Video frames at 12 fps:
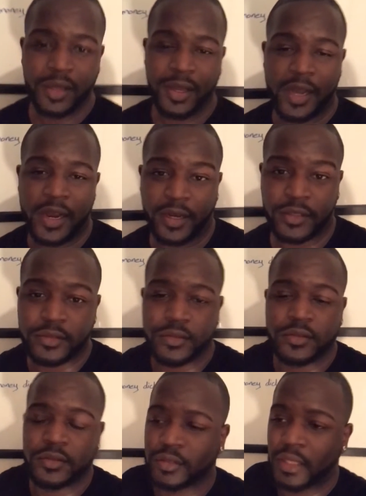Alright,
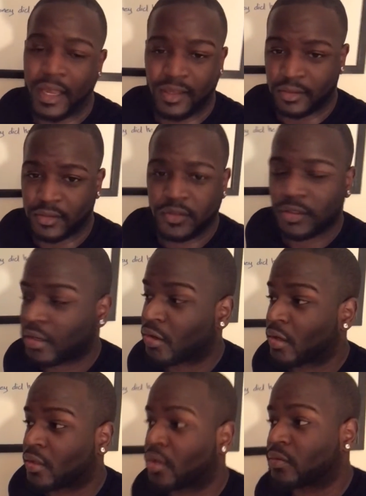I had to start
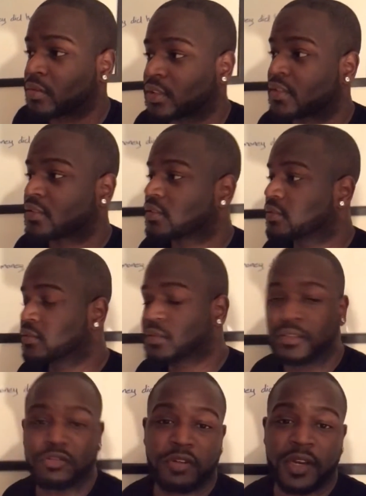all over because
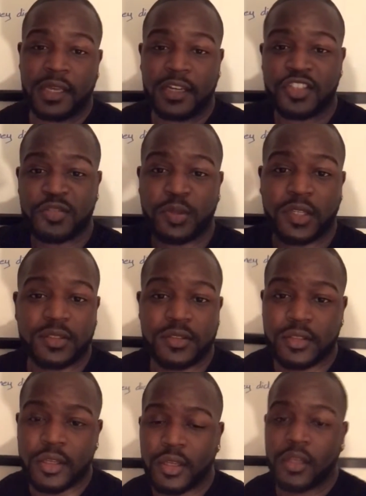I ran out of
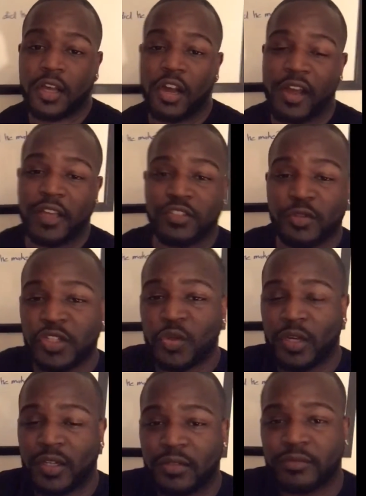space. Alright, so
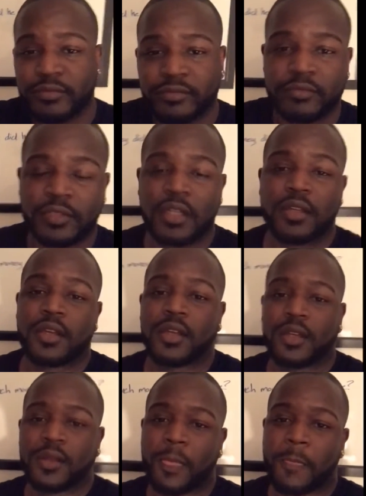anyway though,
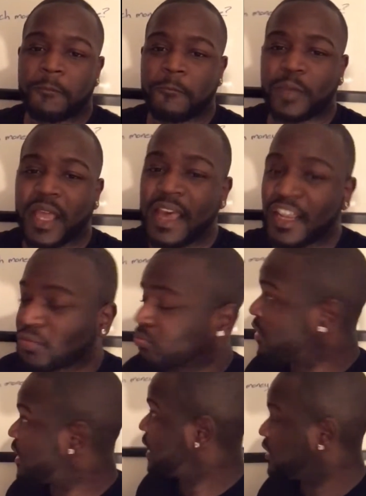I had to
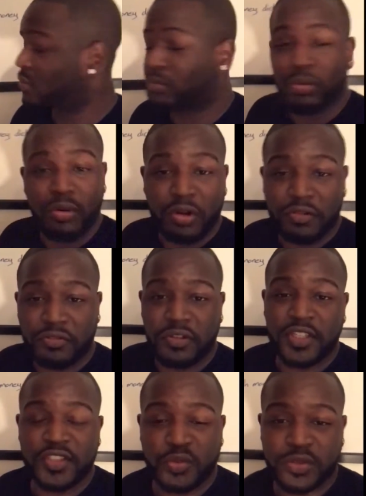bring out the board for
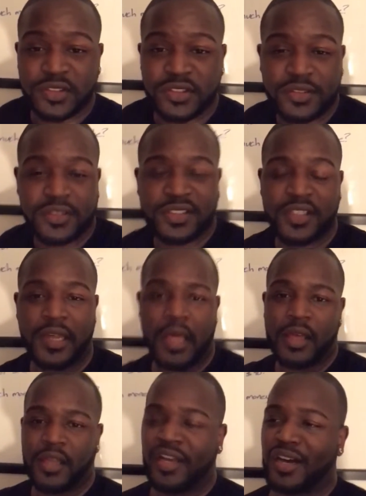this one.
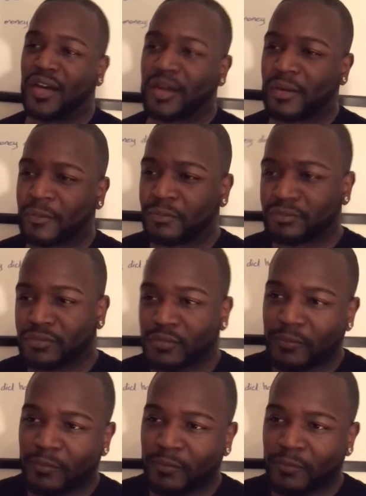Um,